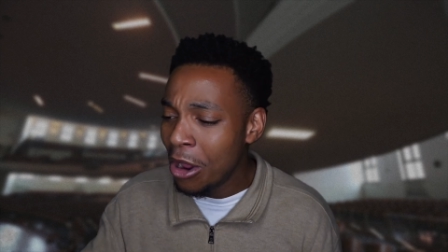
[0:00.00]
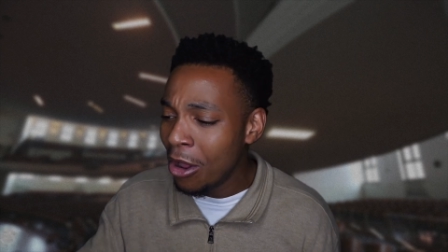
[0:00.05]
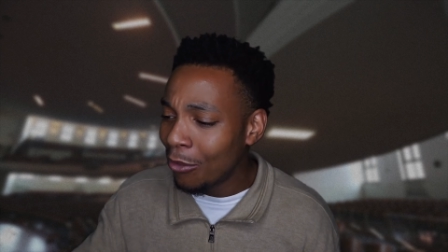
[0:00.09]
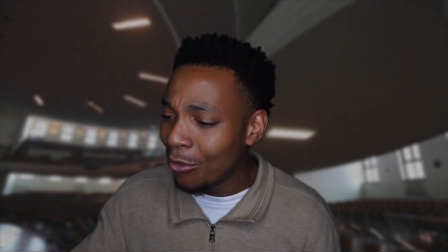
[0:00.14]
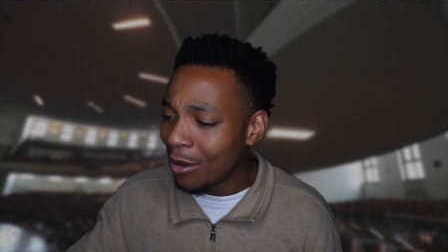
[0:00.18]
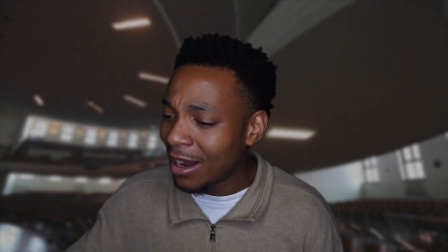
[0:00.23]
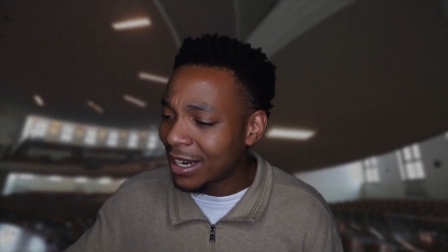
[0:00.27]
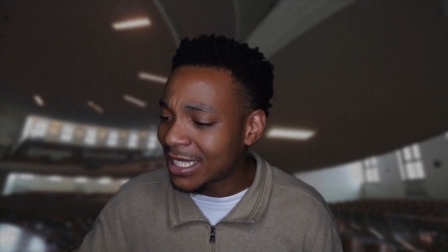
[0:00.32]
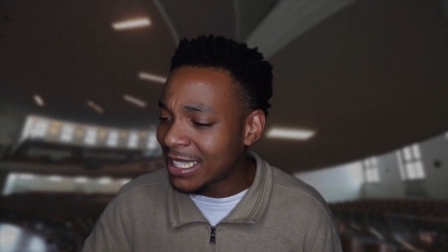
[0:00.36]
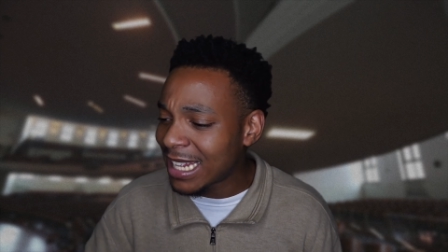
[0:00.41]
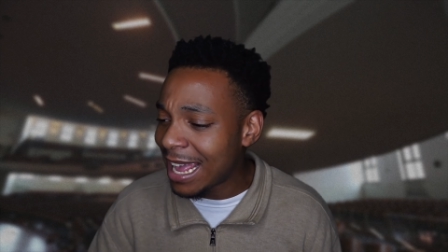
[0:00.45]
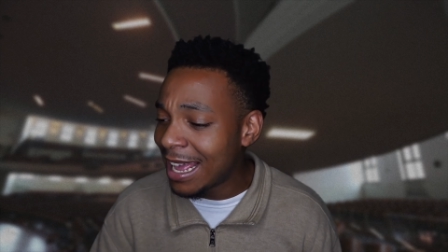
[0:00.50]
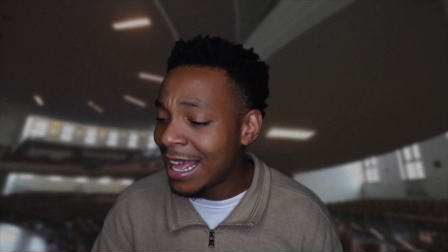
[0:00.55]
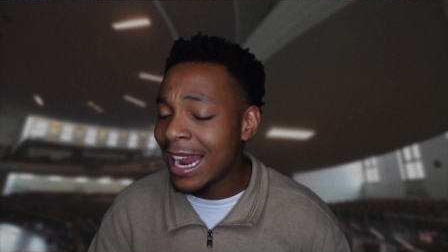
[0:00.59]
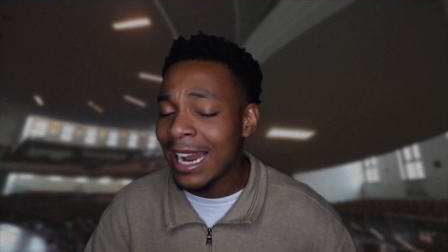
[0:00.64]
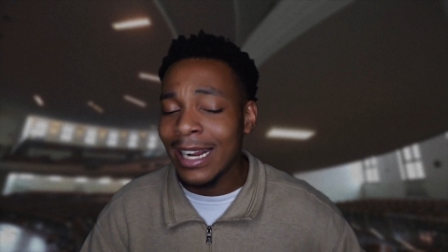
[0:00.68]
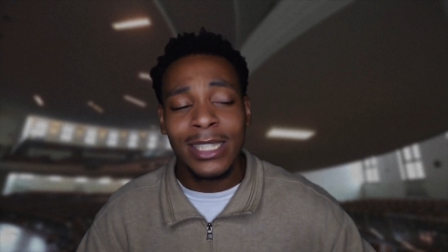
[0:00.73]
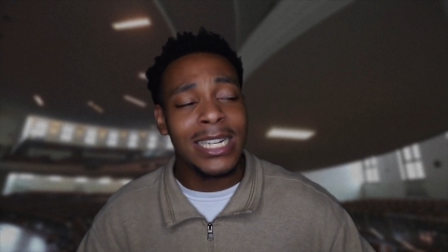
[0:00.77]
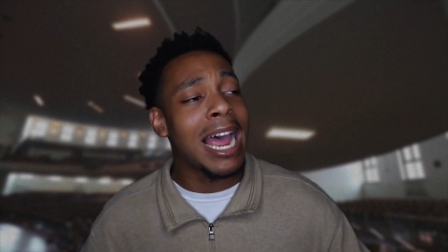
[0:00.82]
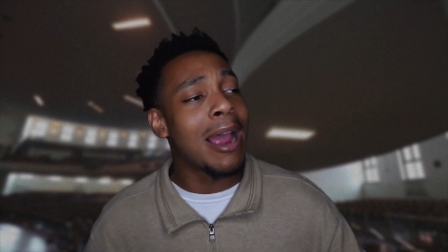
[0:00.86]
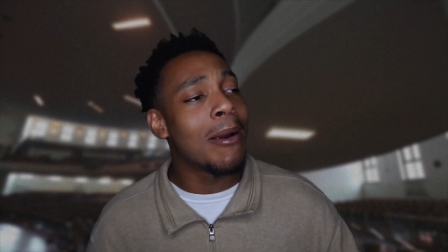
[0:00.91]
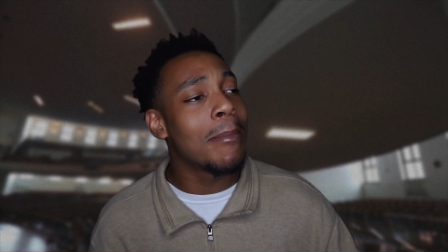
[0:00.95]
what I
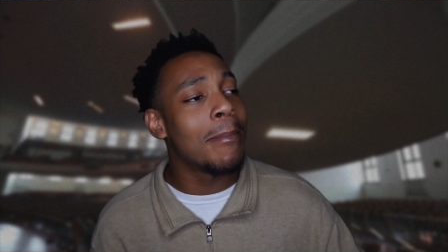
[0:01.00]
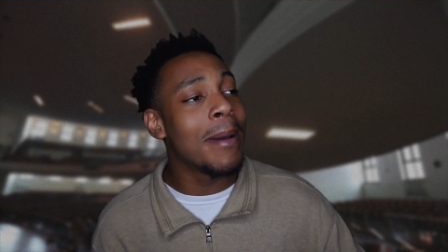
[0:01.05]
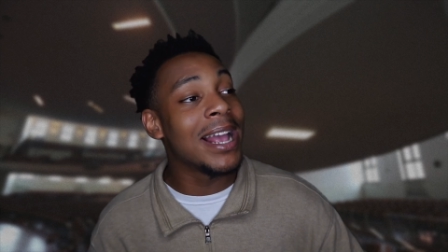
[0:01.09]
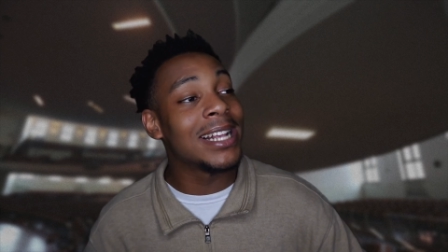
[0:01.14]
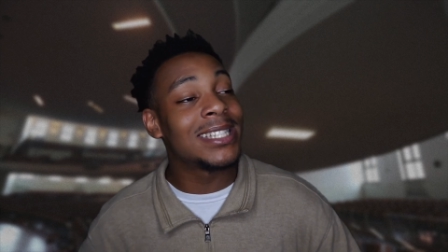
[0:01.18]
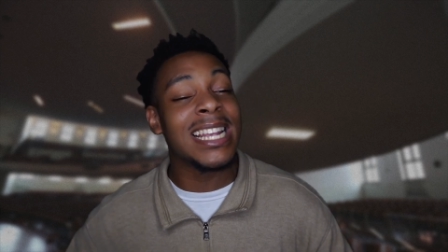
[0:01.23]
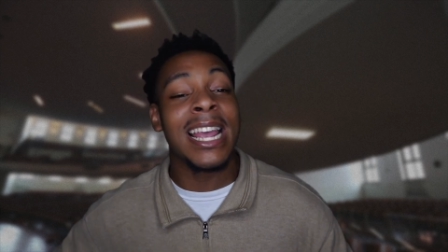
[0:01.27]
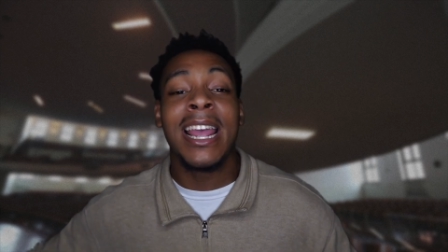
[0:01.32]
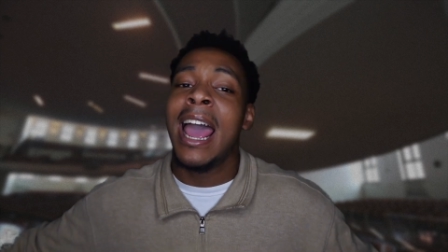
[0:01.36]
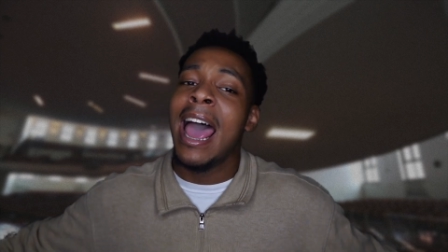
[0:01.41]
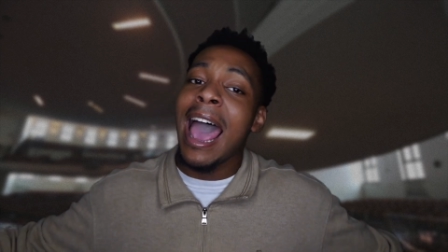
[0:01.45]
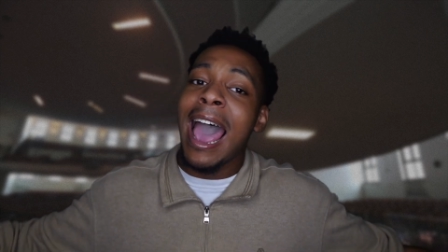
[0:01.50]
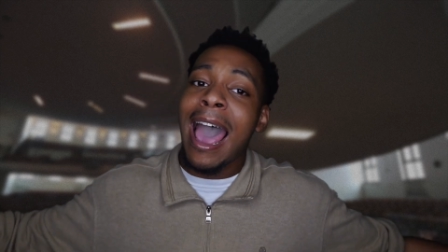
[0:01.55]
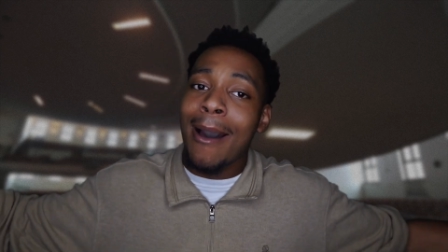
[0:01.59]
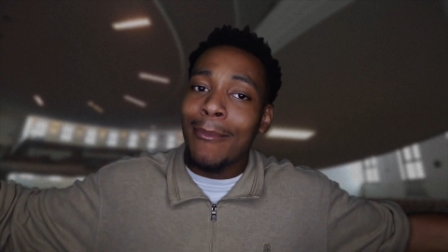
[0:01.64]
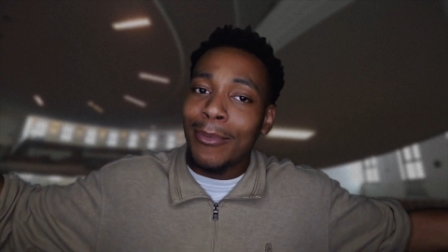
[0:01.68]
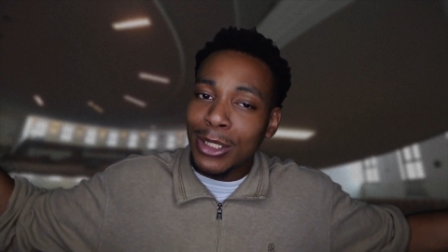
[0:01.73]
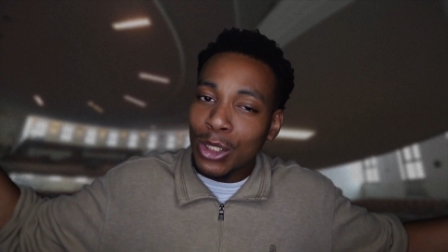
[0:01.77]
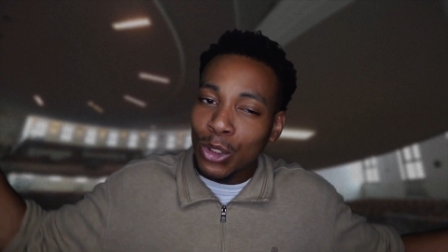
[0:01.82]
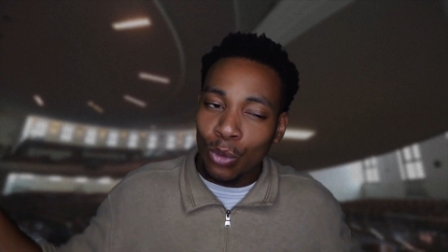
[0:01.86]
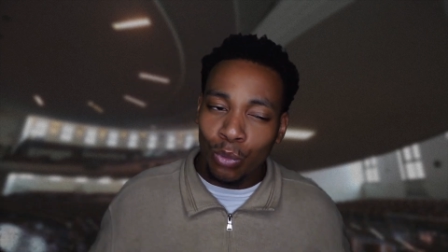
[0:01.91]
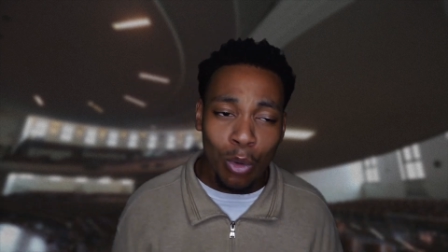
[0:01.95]
say, Tyra Banks say, I
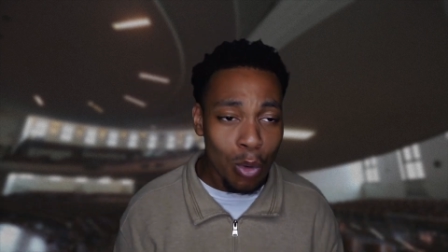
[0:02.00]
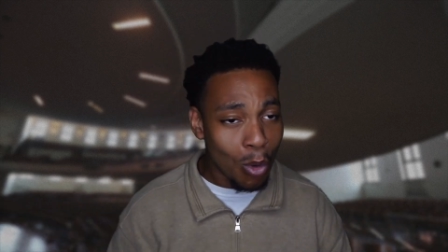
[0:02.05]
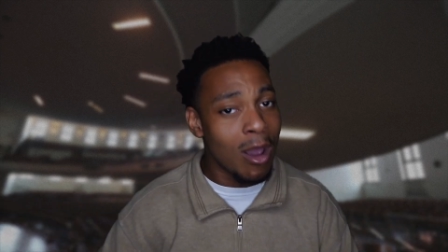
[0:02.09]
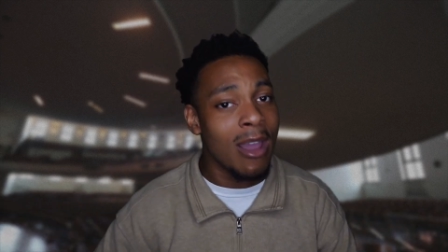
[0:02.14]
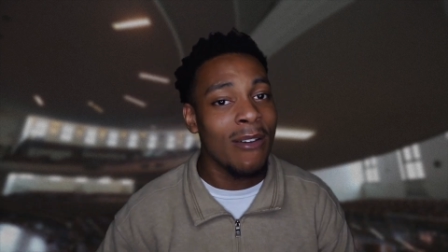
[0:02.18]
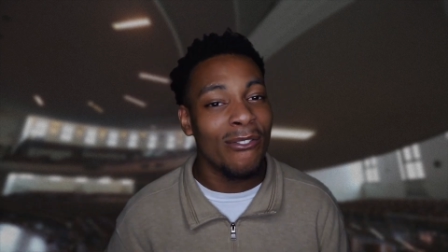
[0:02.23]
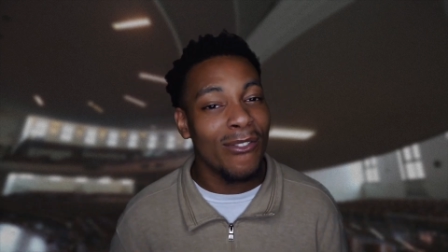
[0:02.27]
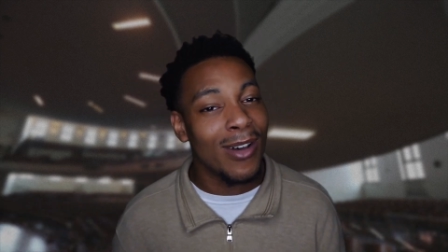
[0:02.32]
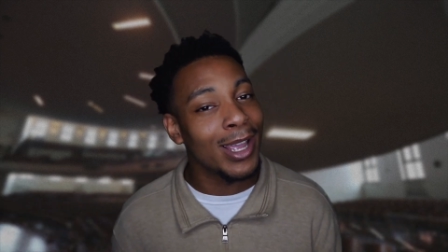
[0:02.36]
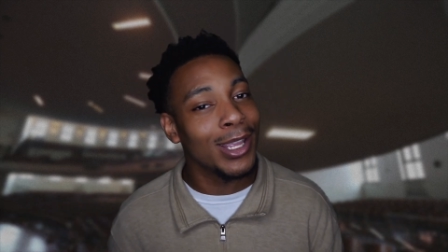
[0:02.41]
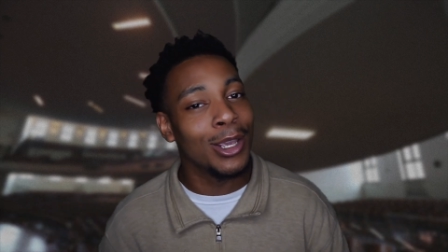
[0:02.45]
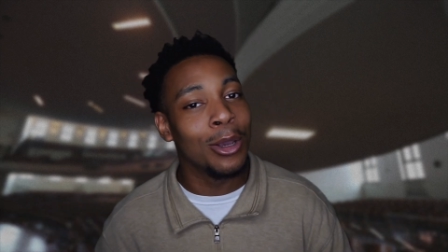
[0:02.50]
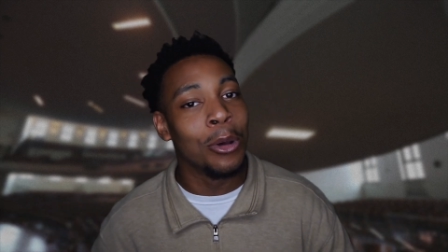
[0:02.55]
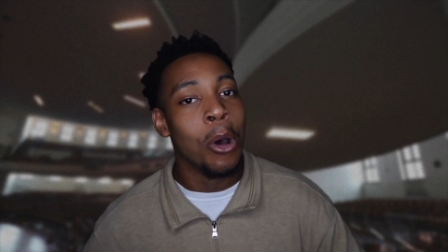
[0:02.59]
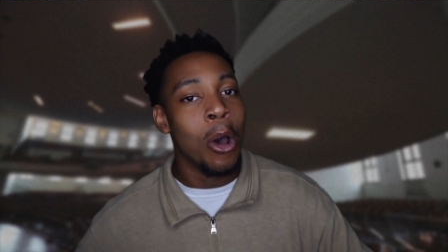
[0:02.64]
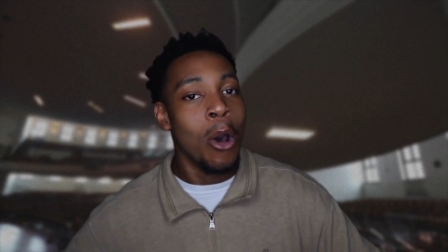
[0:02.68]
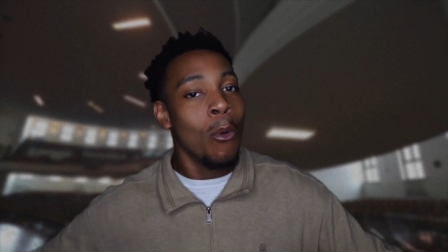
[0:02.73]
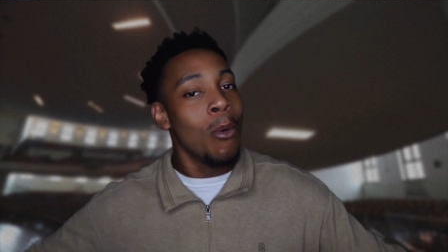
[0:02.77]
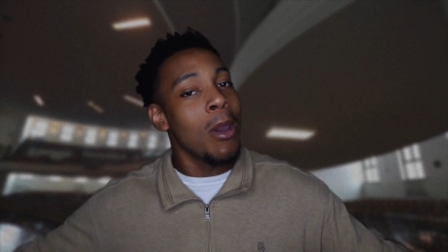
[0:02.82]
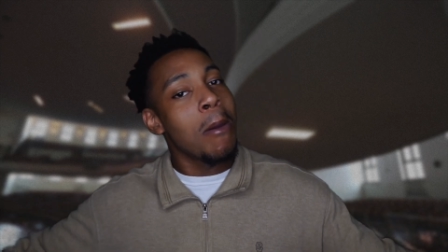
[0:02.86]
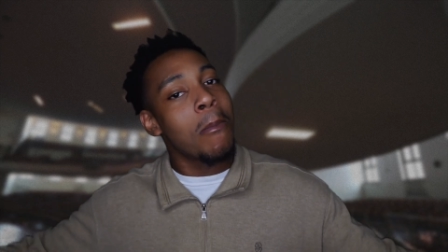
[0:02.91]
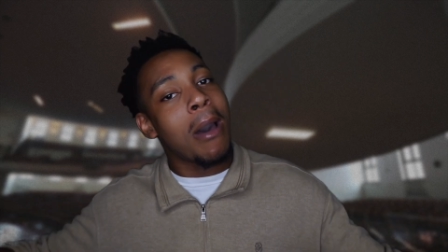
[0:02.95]
was rooting for you.
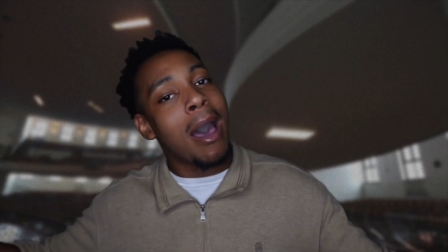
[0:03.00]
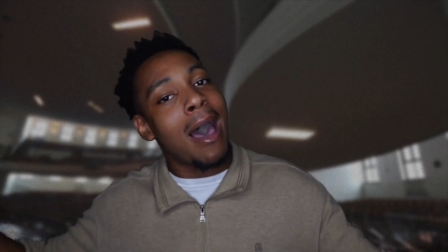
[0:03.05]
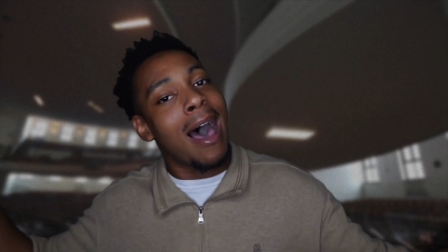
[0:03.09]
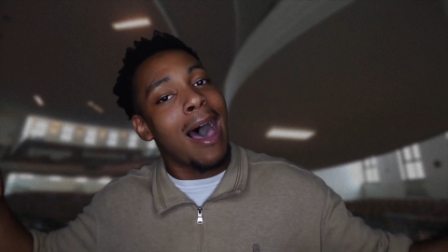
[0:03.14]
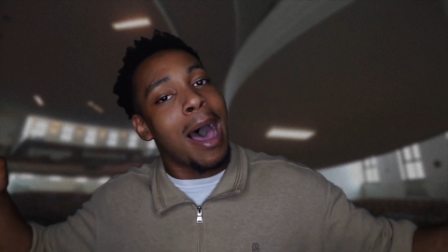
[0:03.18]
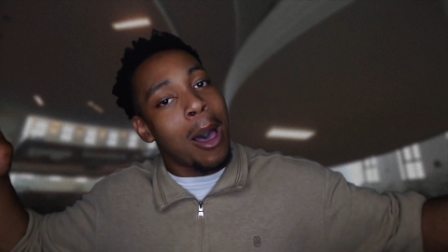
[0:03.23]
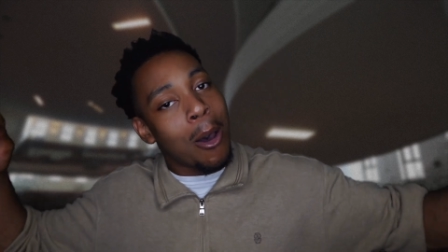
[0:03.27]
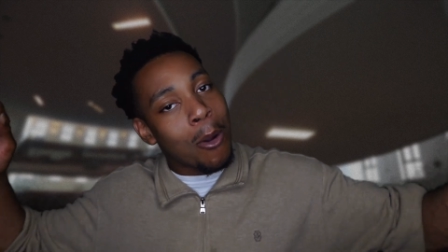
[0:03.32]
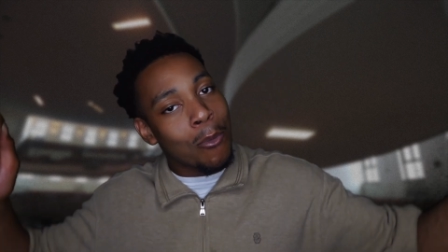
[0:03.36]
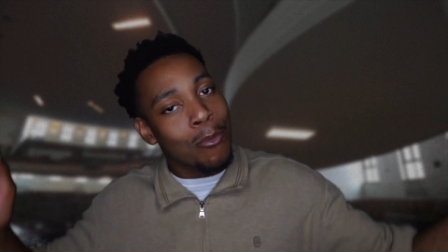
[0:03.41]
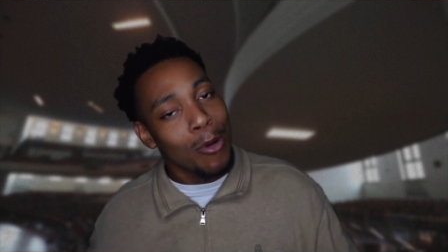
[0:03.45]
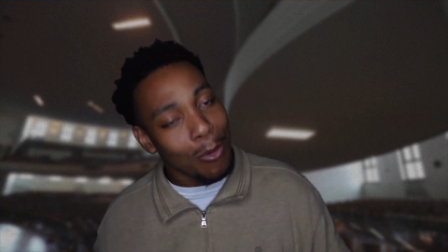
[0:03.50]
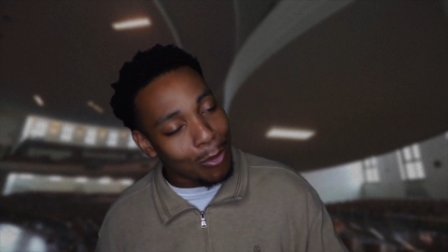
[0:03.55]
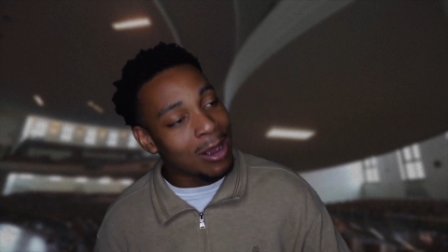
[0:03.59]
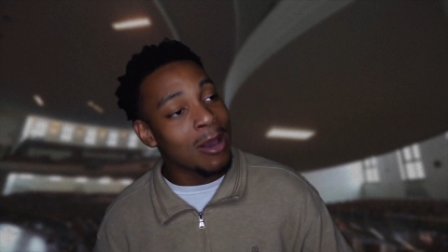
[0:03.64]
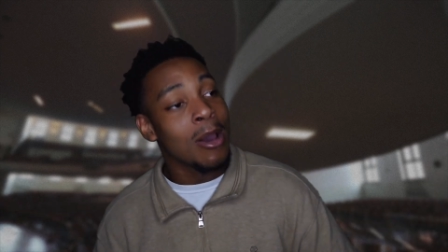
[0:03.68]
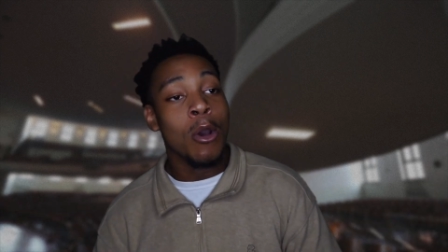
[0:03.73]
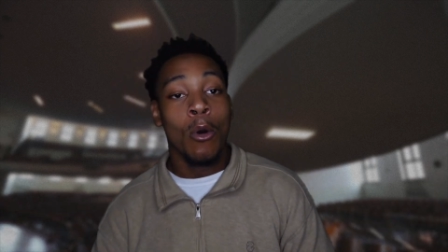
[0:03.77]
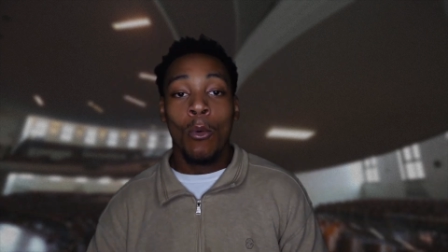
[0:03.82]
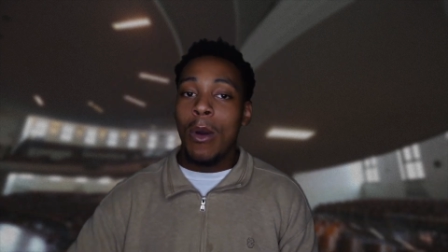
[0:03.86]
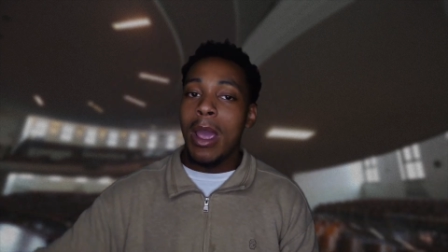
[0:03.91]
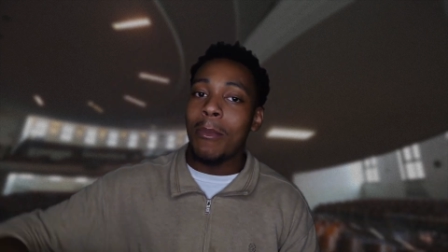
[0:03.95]
We were all
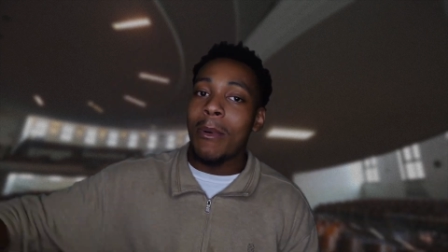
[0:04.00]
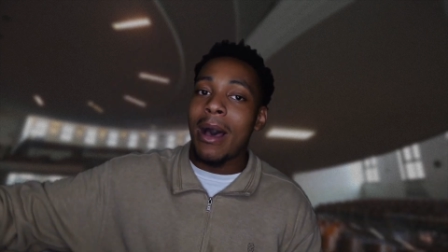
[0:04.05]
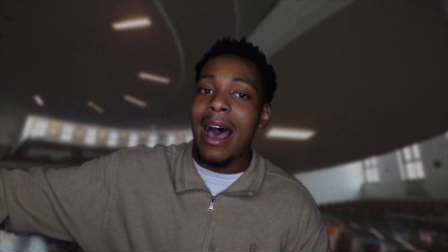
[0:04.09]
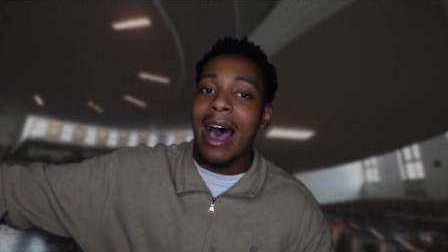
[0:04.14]
rooting, we were